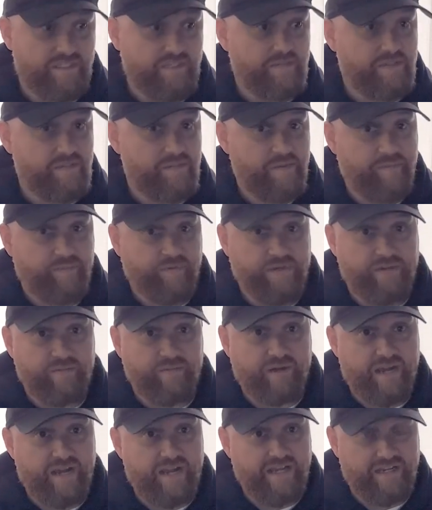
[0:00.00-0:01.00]
seems to be pretty
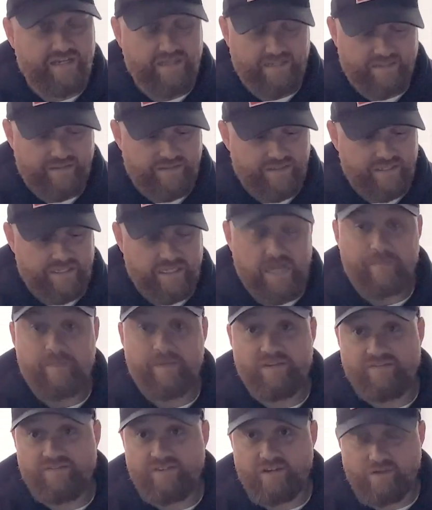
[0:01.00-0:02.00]
bright. Again, I'm
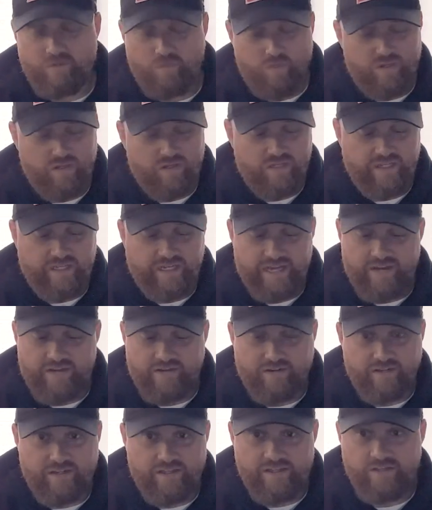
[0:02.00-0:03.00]
in a fairly well lit
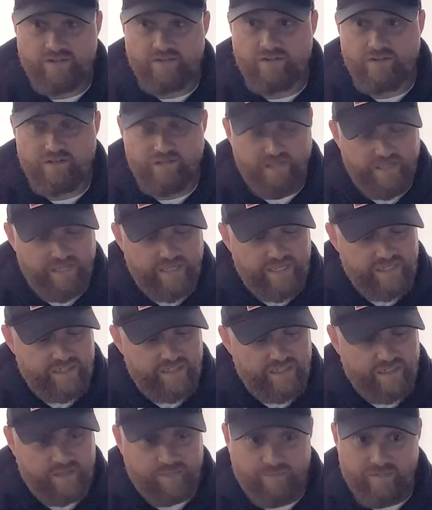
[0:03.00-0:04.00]
area here, and
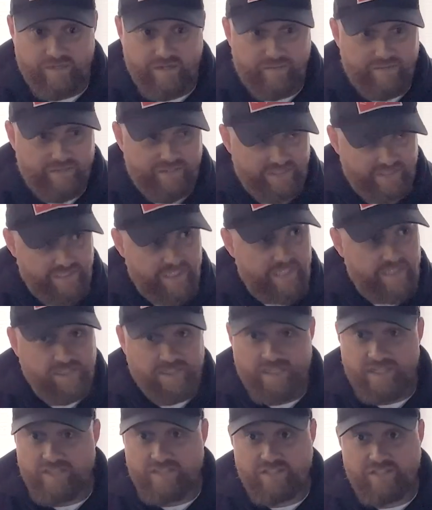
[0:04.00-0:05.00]
but I mean, this thing
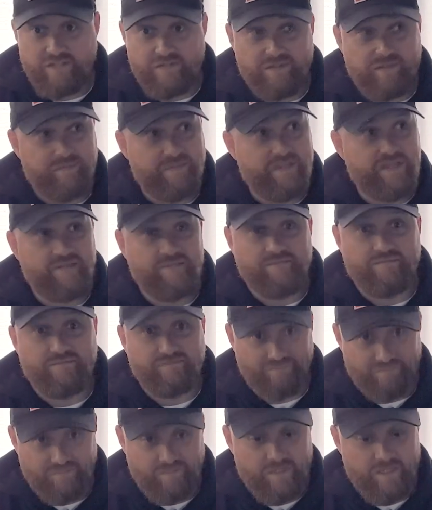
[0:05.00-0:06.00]
it's shooting a beam
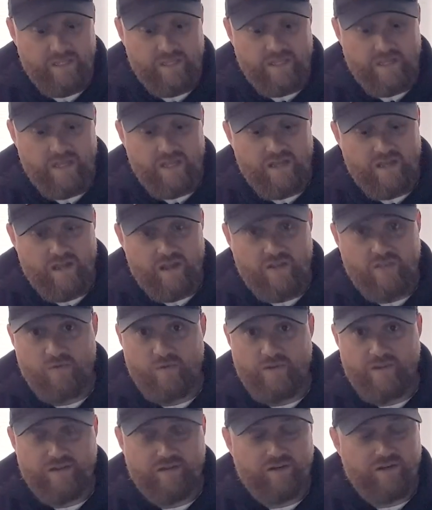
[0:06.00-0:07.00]
all the
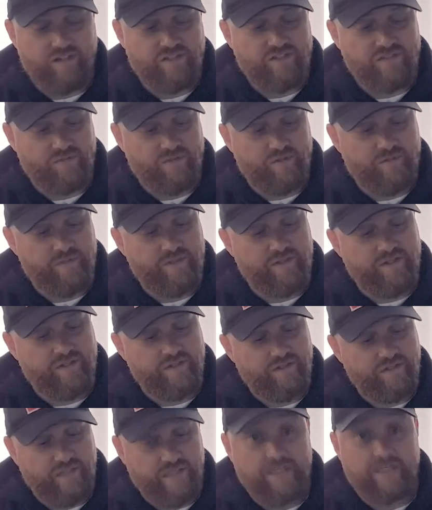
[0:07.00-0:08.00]
way across the room
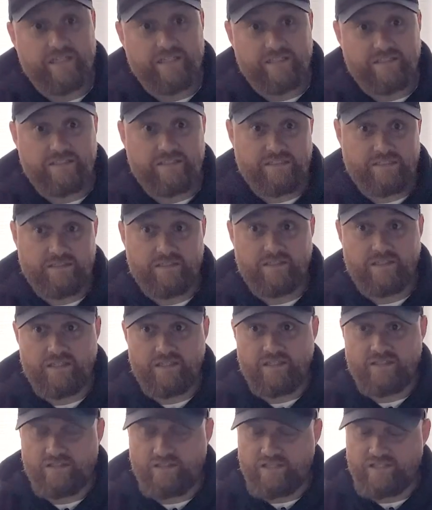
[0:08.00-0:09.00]
here, and it's
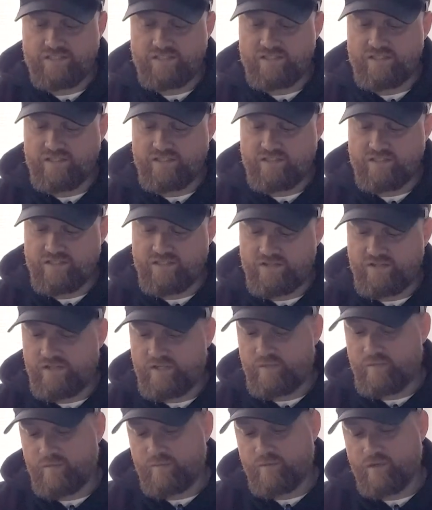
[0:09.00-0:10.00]

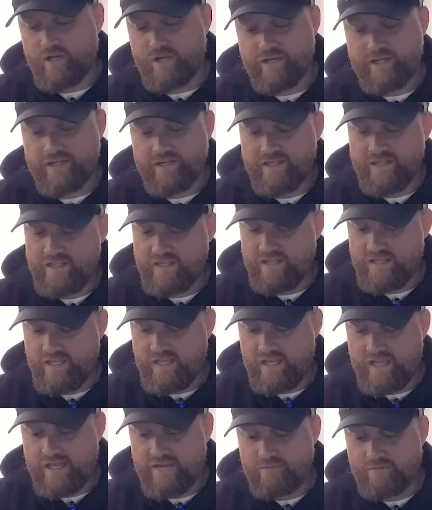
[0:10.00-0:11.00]
incredibly bright.
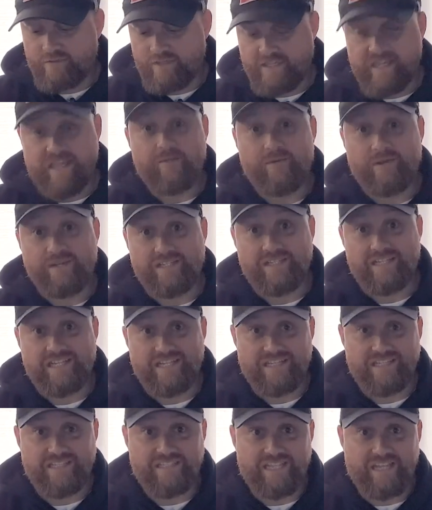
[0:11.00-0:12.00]
I really can't wait to
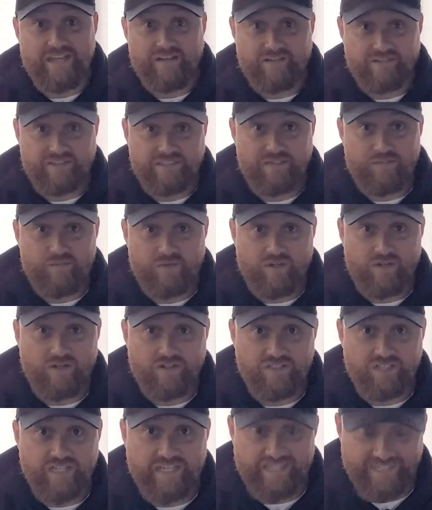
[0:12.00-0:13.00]
take this out and see what it
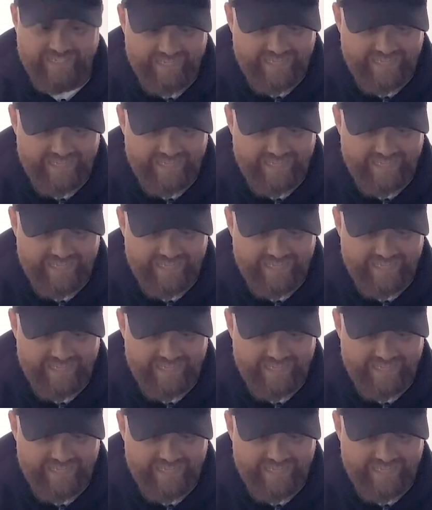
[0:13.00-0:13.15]
looks like at